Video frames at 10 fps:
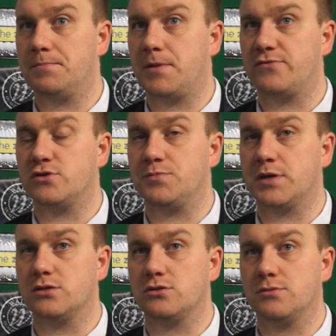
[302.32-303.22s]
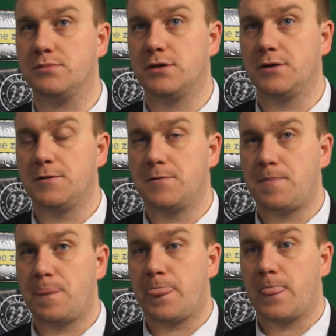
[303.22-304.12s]
after speaking to him.
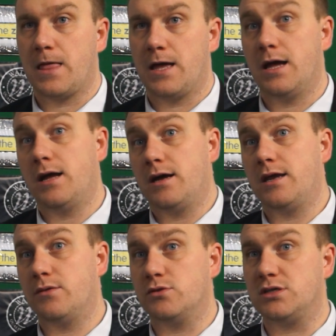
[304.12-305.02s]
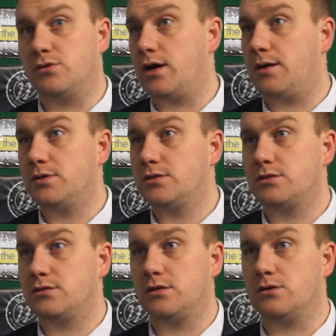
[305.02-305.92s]
And then we'll see what
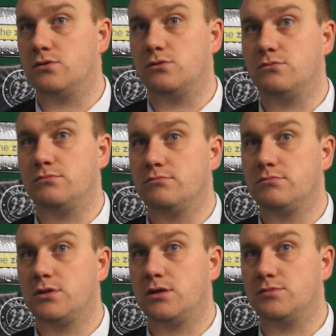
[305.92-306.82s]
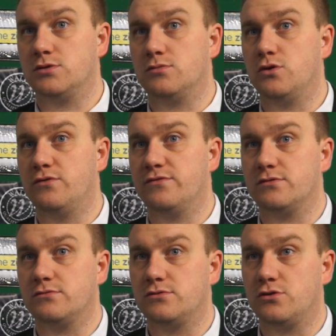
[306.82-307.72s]
happens. You know, clubs will move
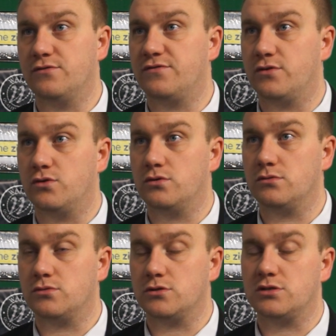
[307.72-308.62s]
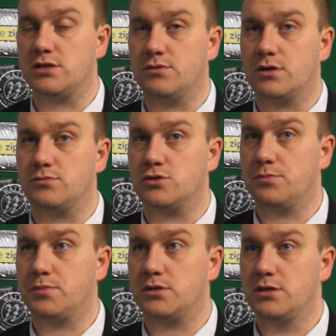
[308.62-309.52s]
and to and fro, and we'll just see what comes
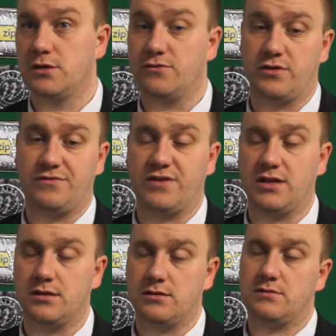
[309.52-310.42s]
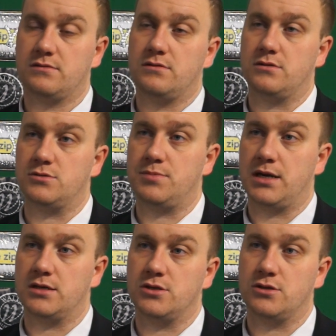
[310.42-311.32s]
up. And if we feel that there's
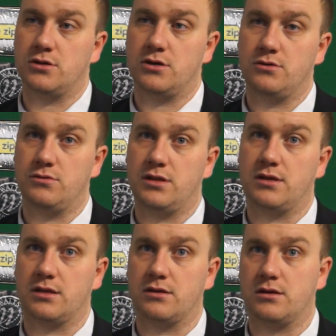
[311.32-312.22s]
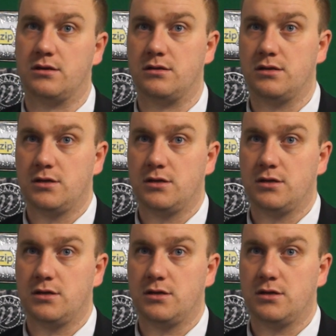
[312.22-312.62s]
players out there who we think that can